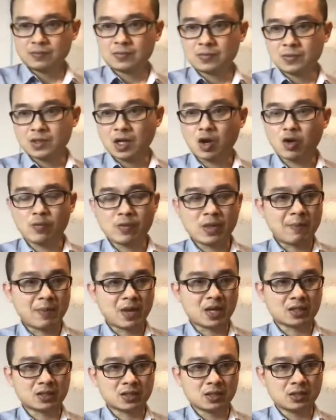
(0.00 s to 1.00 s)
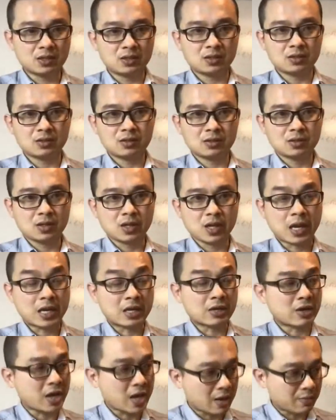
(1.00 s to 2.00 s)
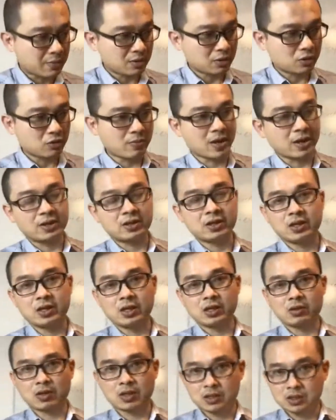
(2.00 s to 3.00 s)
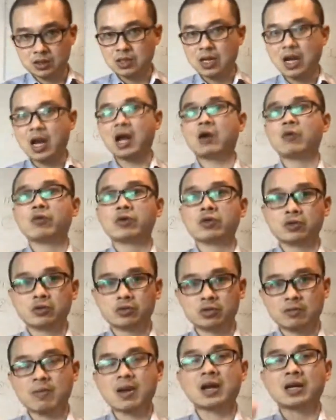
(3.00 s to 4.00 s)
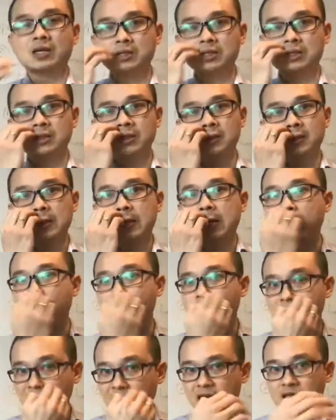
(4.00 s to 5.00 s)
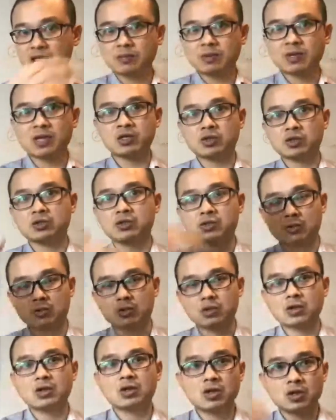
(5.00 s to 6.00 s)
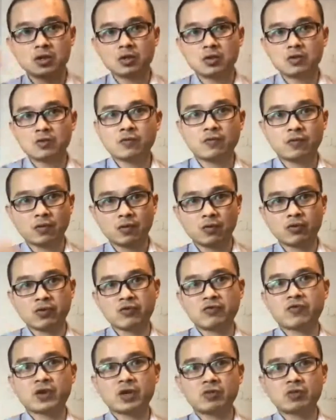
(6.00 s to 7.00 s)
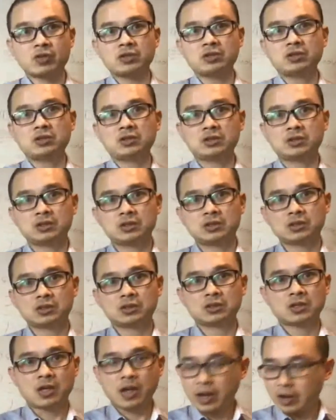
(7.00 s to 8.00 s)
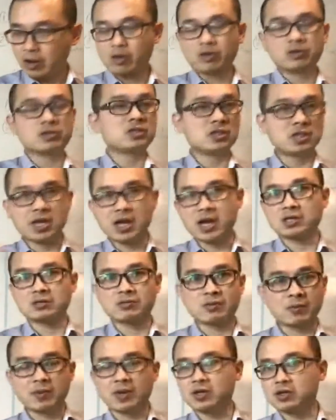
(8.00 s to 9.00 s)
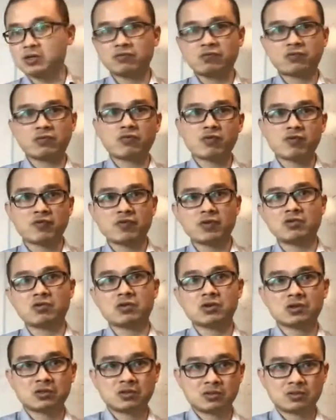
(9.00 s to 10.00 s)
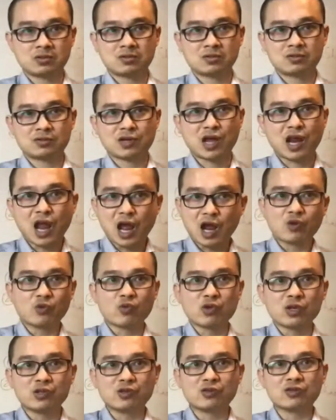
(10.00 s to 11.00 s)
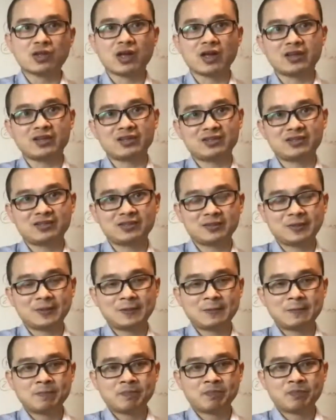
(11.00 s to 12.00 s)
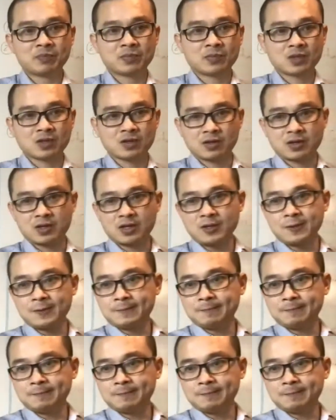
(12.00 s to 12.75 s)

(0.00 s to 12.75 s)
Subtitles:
I hope that makes sense. And you come into my clinic, you can see how we do the marketing, how we ask patient for referral. I constantly ask my patient for referral. And how do we do that? Okay.